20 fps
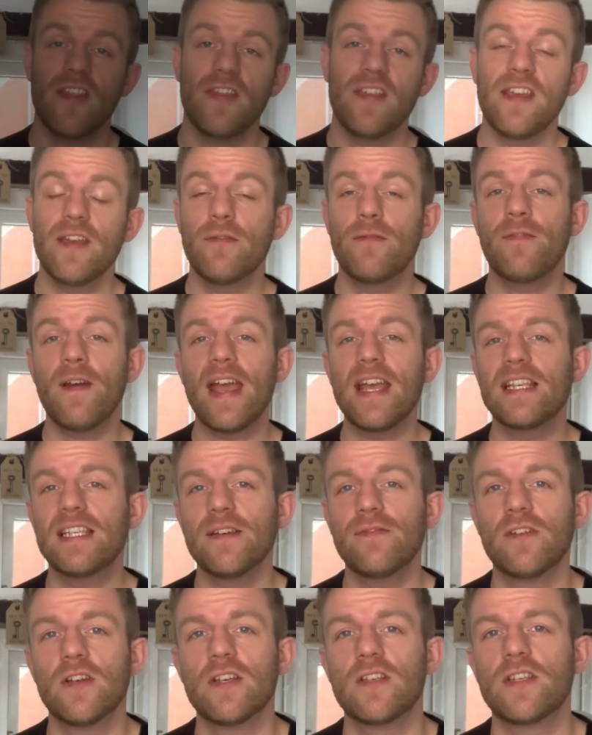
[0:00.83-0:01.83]
The
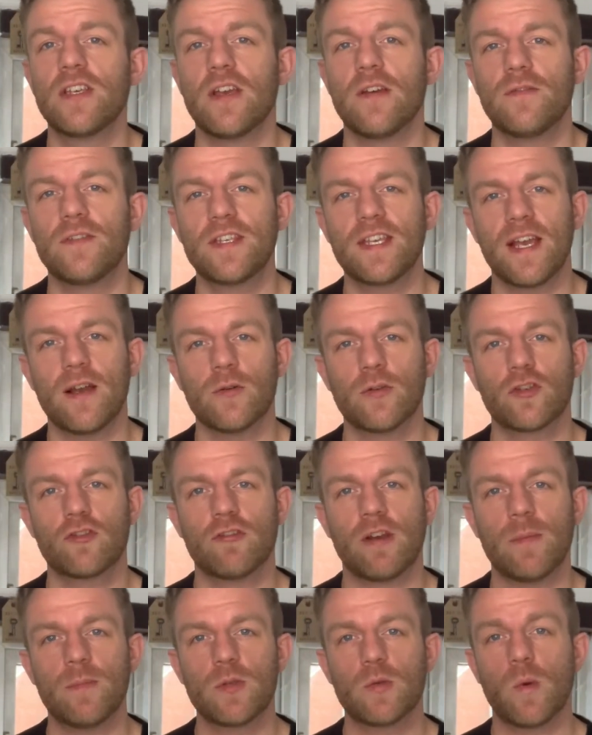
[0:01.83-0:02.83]
effectiveness of sales
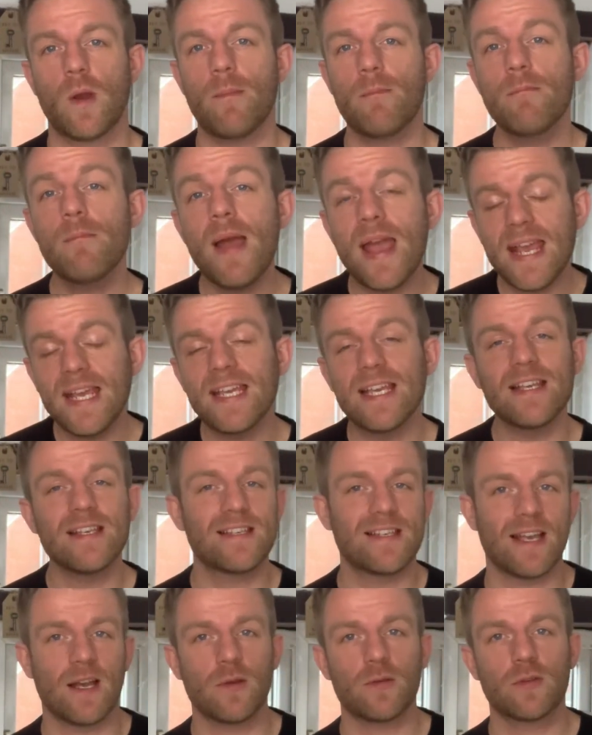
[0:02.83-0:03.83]
scripts when making
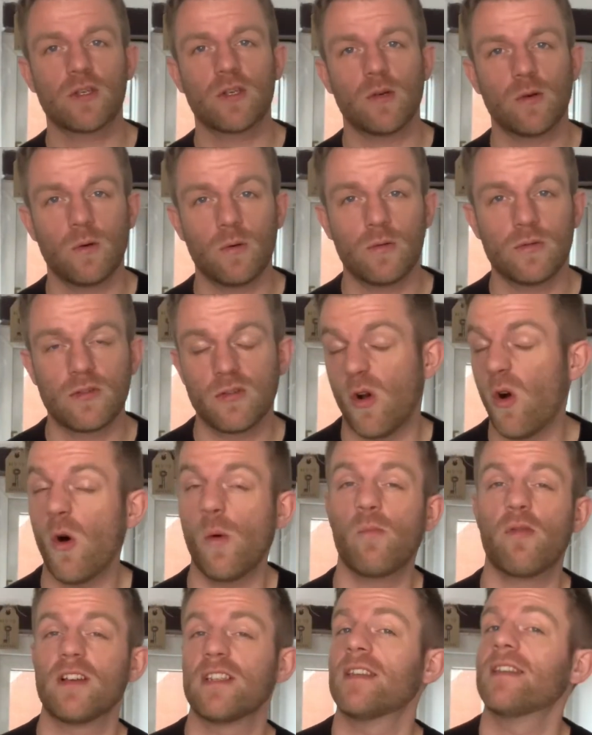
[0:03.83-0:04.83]
sales calls or
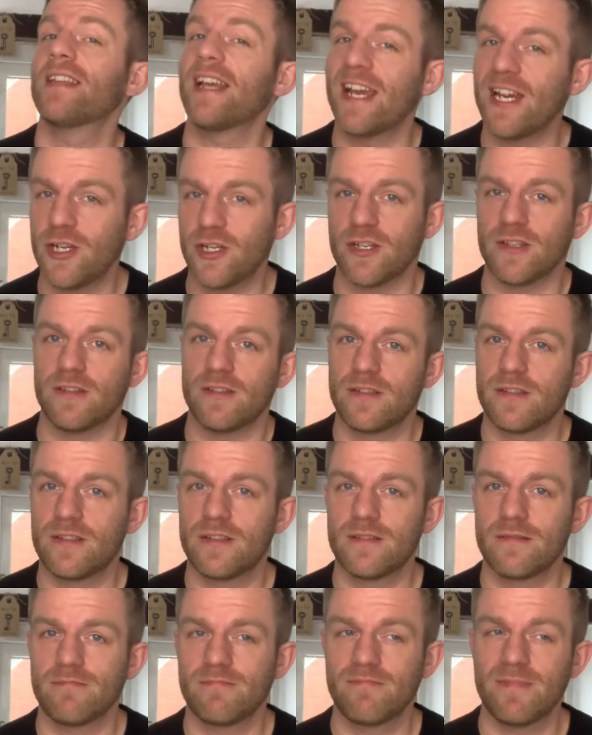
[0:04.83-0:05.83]

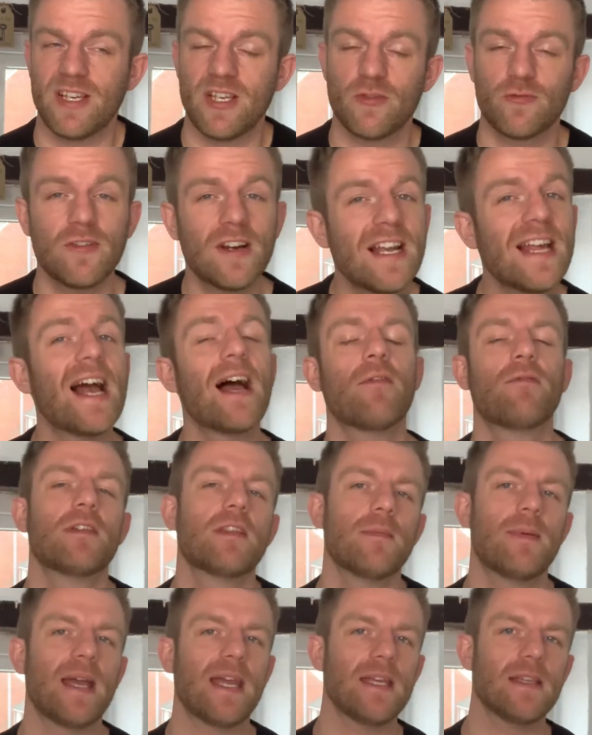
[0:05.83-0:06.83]
presentations is really out for
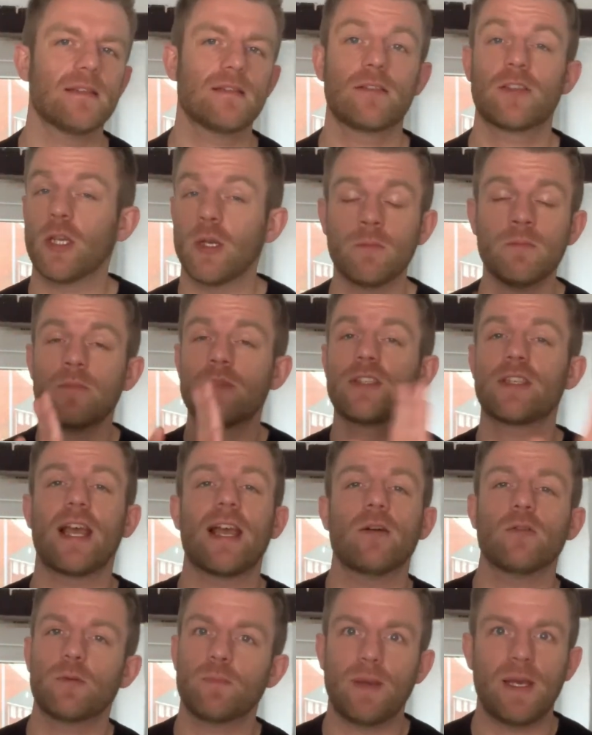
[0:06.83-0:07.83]
debate. Some
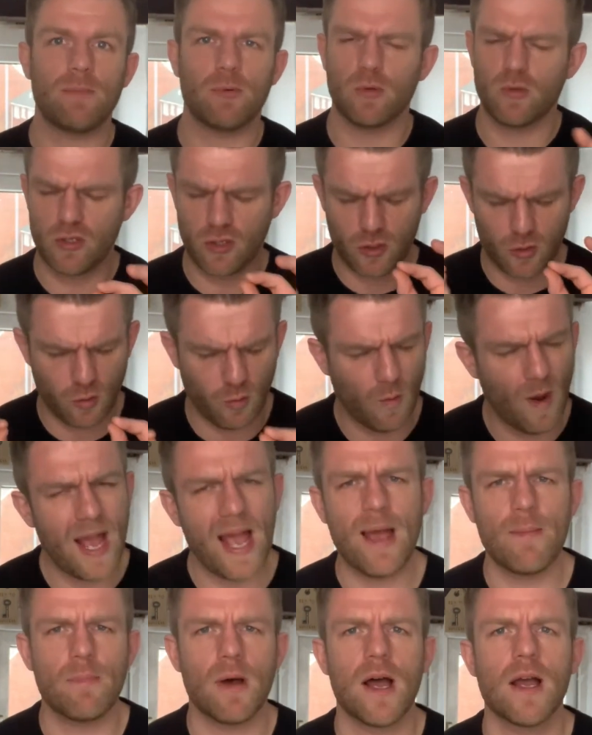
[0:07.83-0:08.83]
salespeople
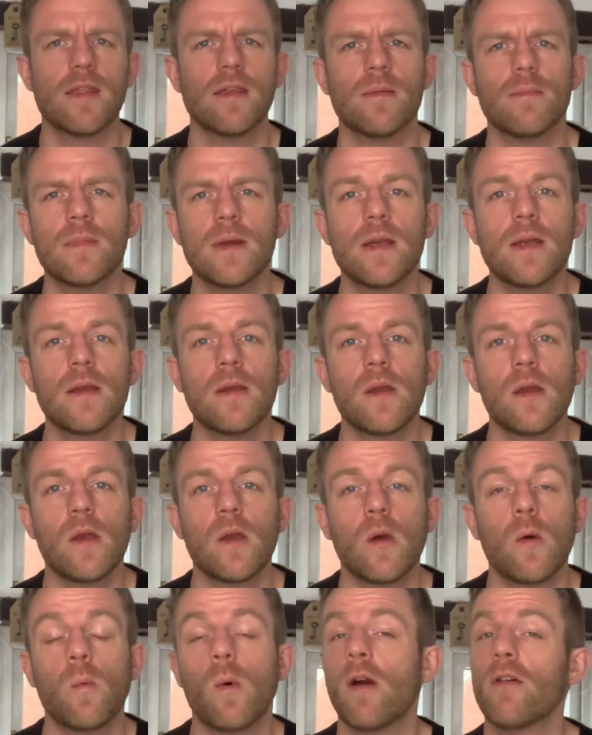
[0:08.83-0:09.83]
swear by them,
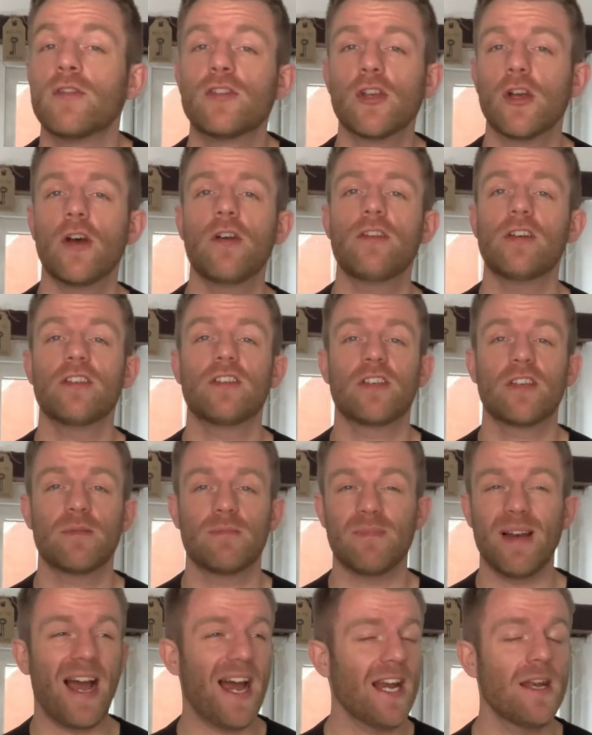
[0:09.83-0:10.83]
whereas others are
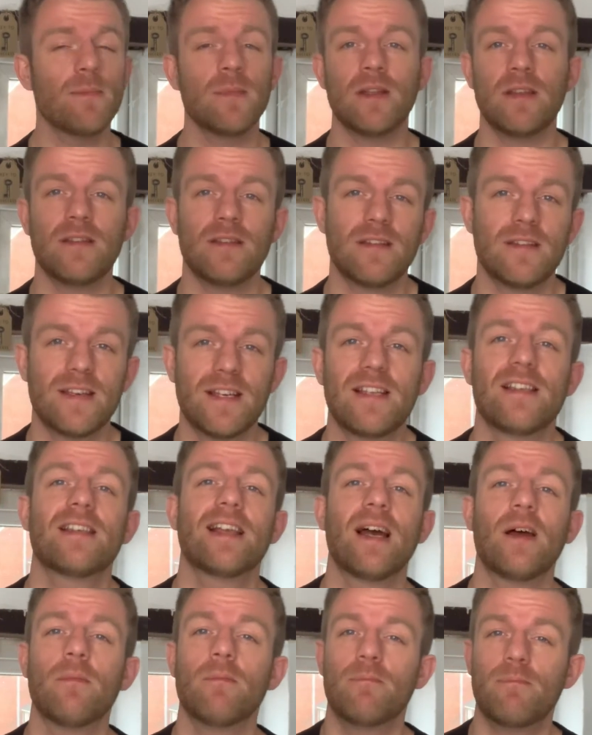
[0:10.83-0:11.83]
adamant that they
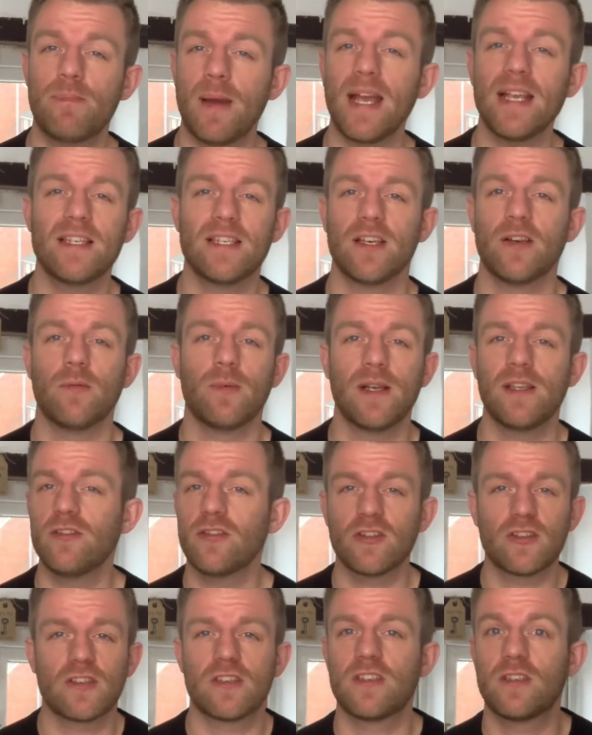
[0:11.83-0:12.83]
sound better when
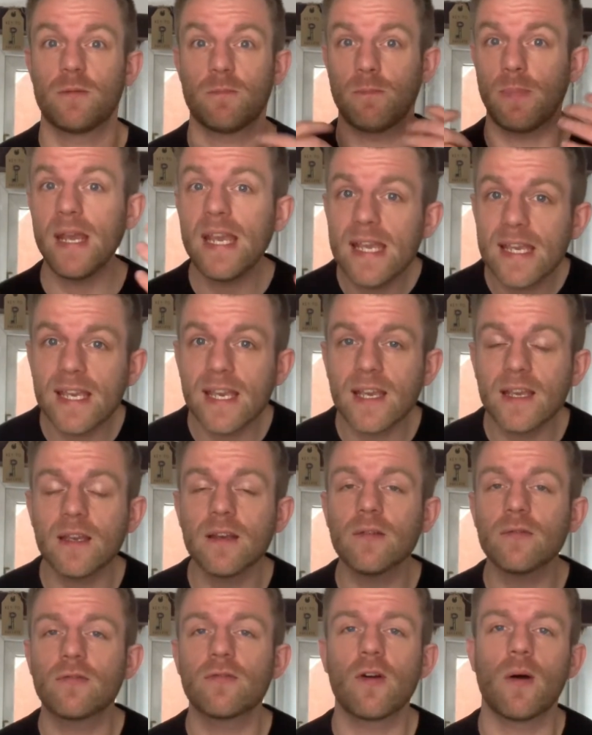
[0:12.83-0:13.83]
just
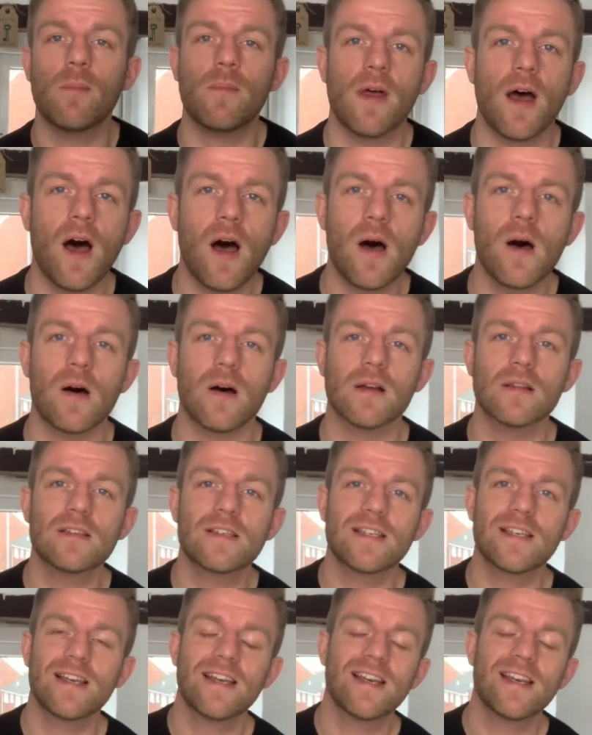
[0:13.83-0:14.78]
speaking from the heart.